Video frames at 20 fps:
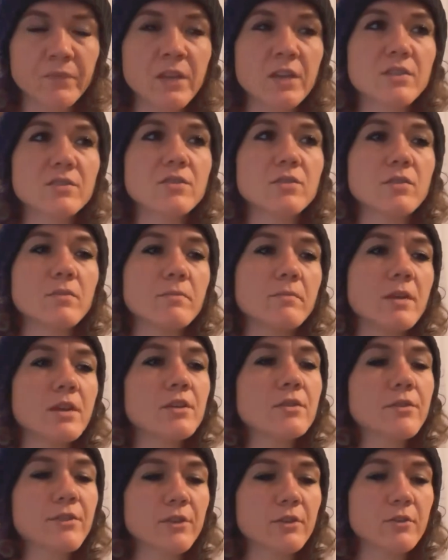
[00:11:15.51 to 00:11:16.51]
So the
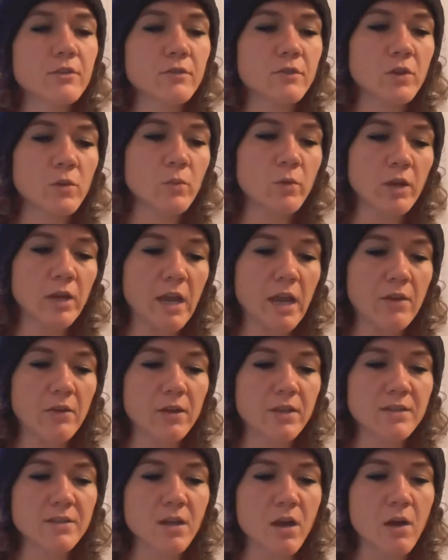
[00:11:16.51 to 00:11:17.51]
middle third of your workout
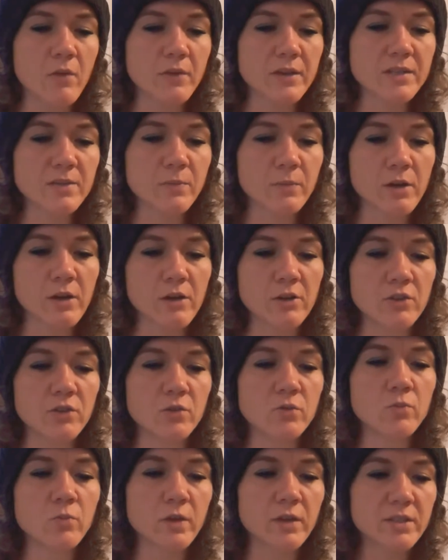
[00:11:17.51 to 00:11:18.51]
is always where
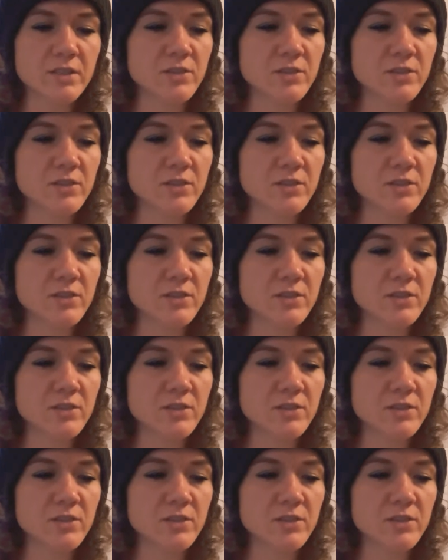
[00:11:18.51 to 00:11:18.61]
you want